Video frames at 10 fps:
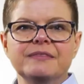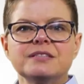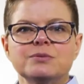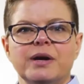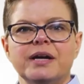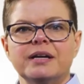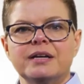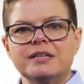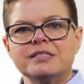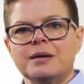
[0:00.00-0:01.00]
this way,
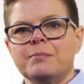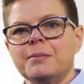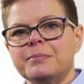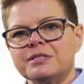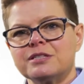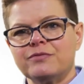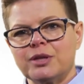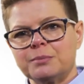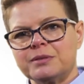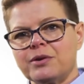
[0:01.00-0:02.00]
set members
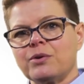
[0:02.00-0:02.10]
developed their